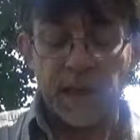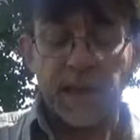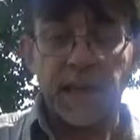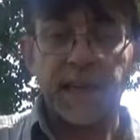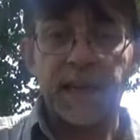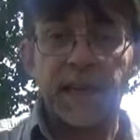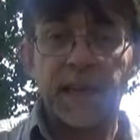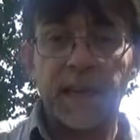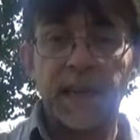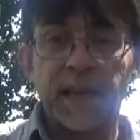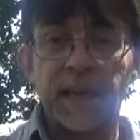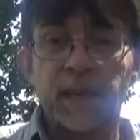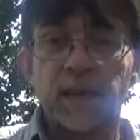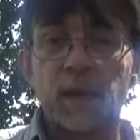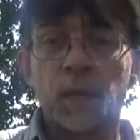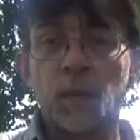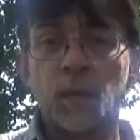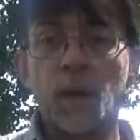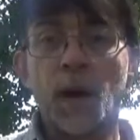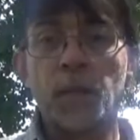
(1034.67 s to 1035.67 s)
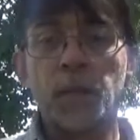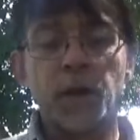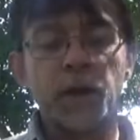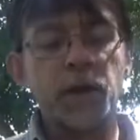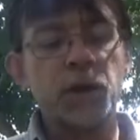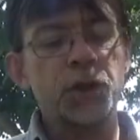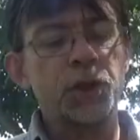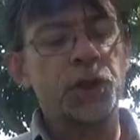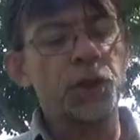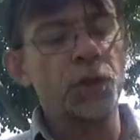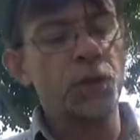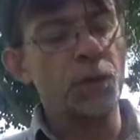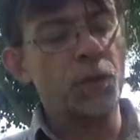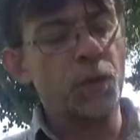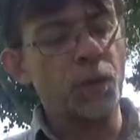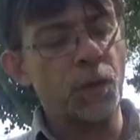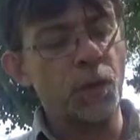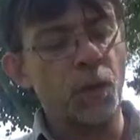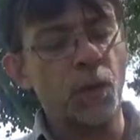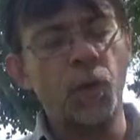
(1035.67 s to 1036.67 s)
I got rubber
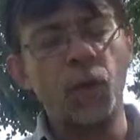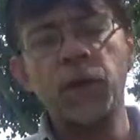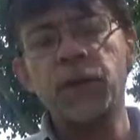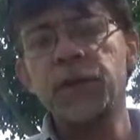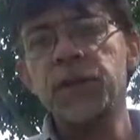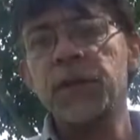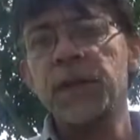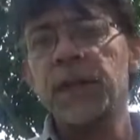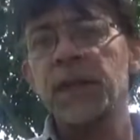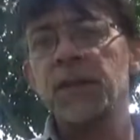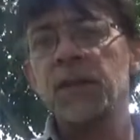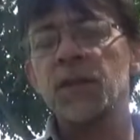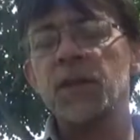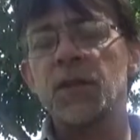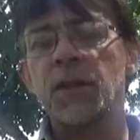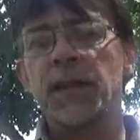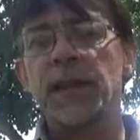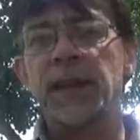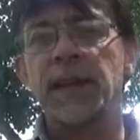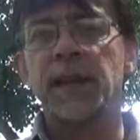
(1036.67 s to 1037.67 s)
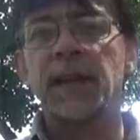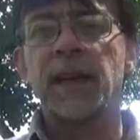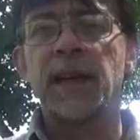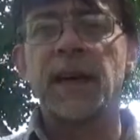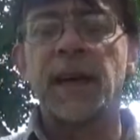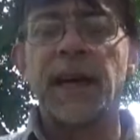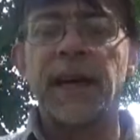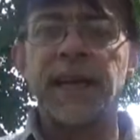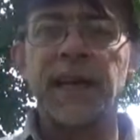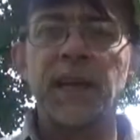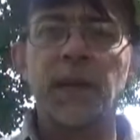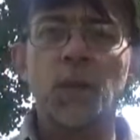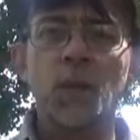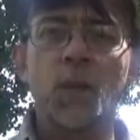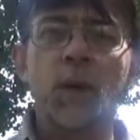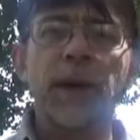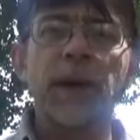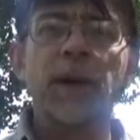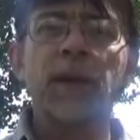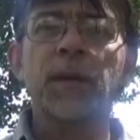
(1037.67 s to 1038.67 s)
shoes with holes in so that I can
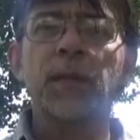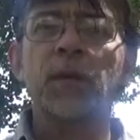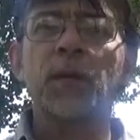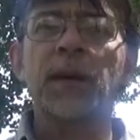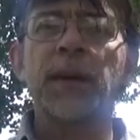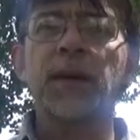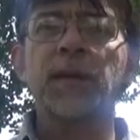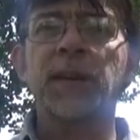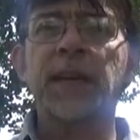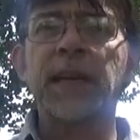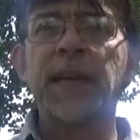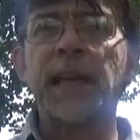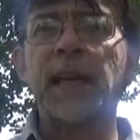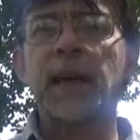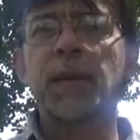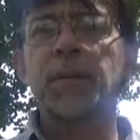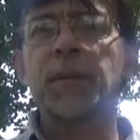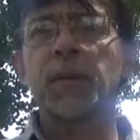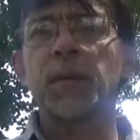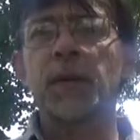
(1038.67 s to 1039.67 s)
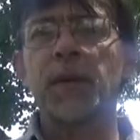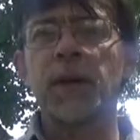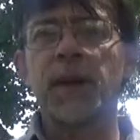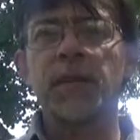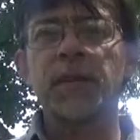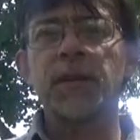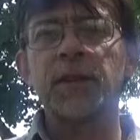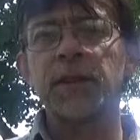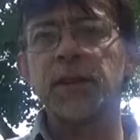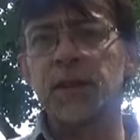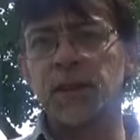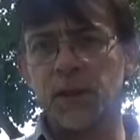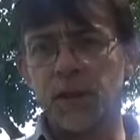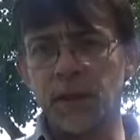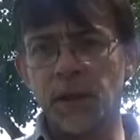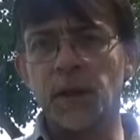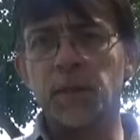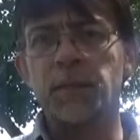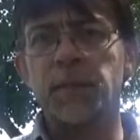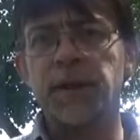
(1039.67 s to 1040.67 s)
wear them around camp and wherever to
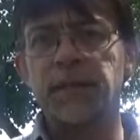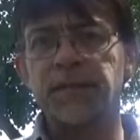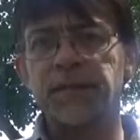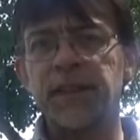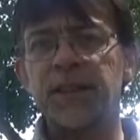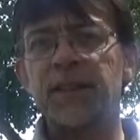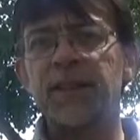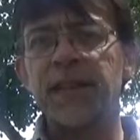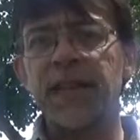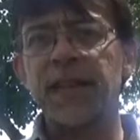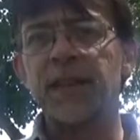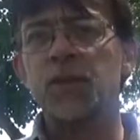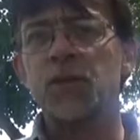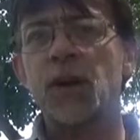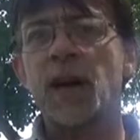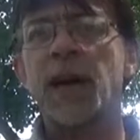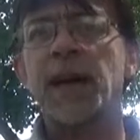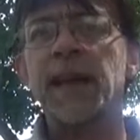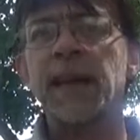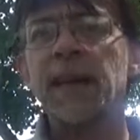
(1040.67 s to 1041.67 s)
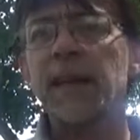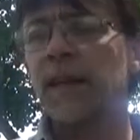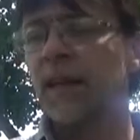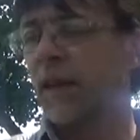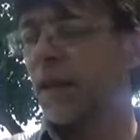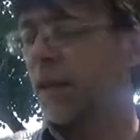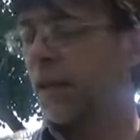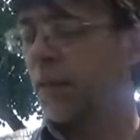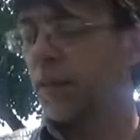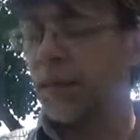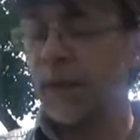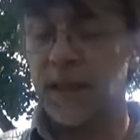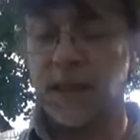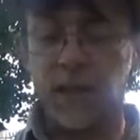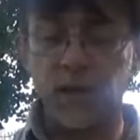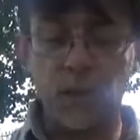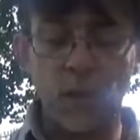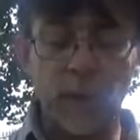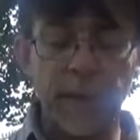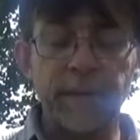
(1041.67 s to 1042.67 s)
help my feet stay dry,
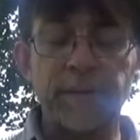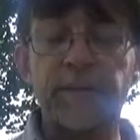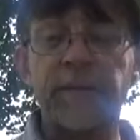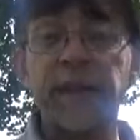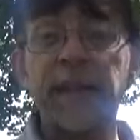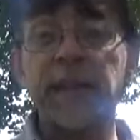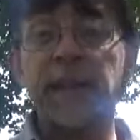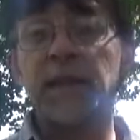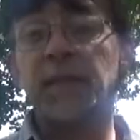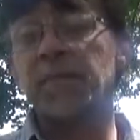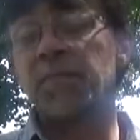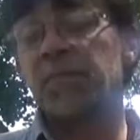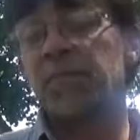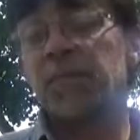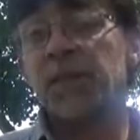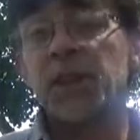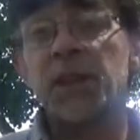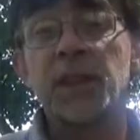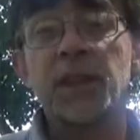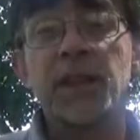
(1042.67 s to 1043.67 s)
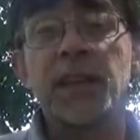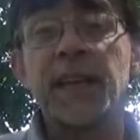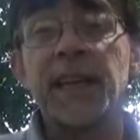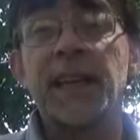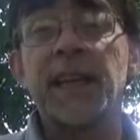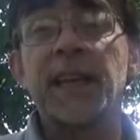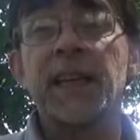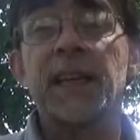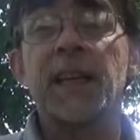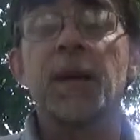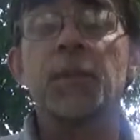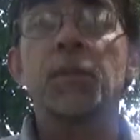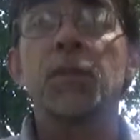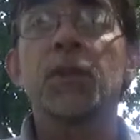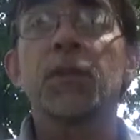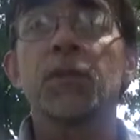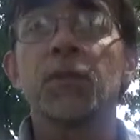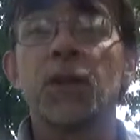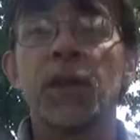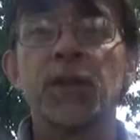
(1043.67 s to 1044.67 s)
because wet feet, you're going to end up
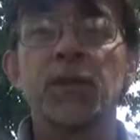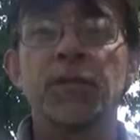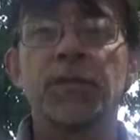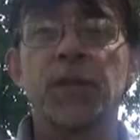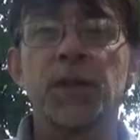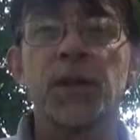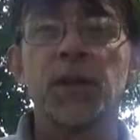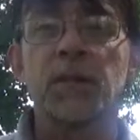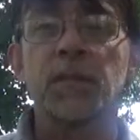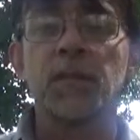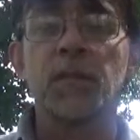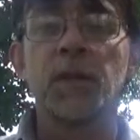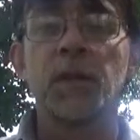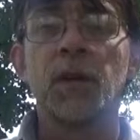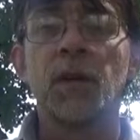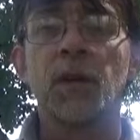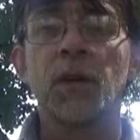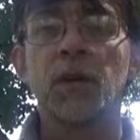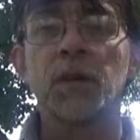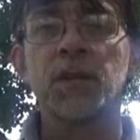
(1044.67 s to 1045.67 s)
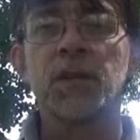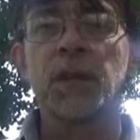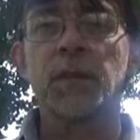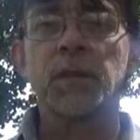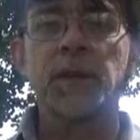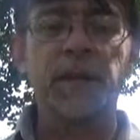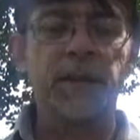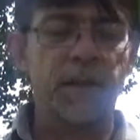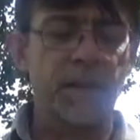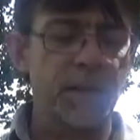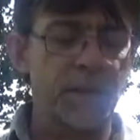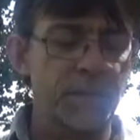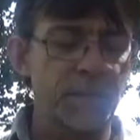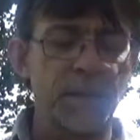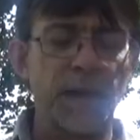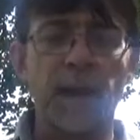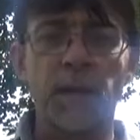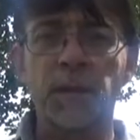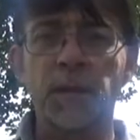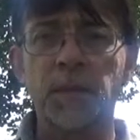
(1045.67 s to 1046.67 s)
with trench foot or some other
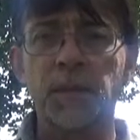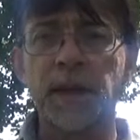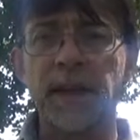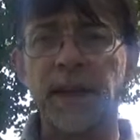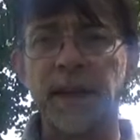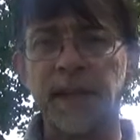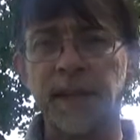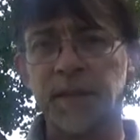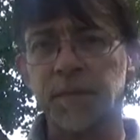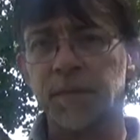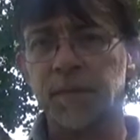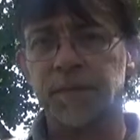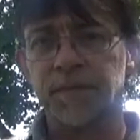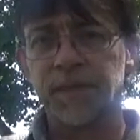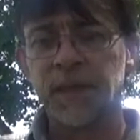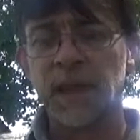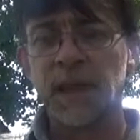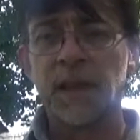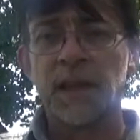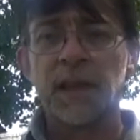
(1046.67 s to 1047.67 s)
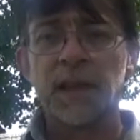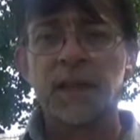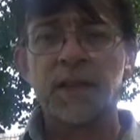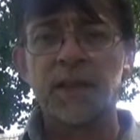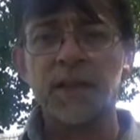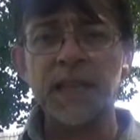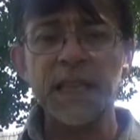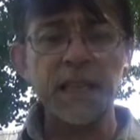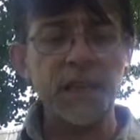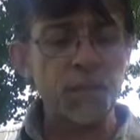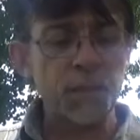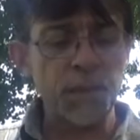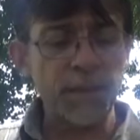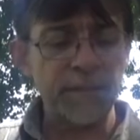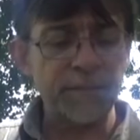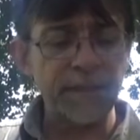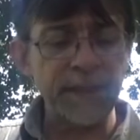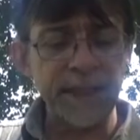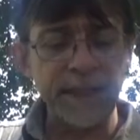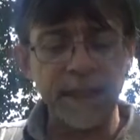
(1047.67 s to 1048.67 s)
problematic disease with
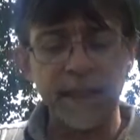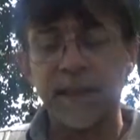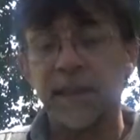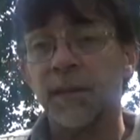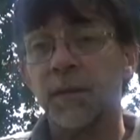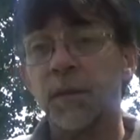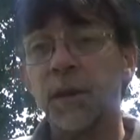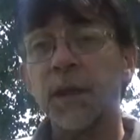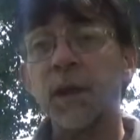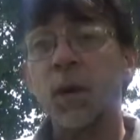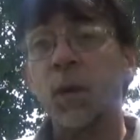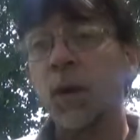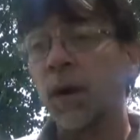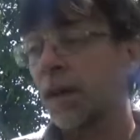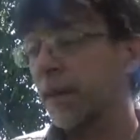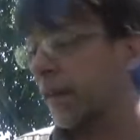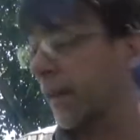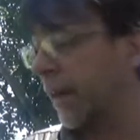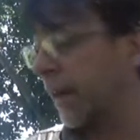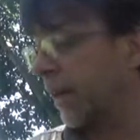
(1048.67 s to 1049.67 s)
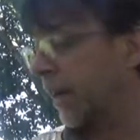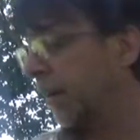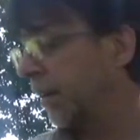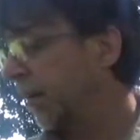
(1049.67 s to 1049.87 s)
the feet. We don't want that.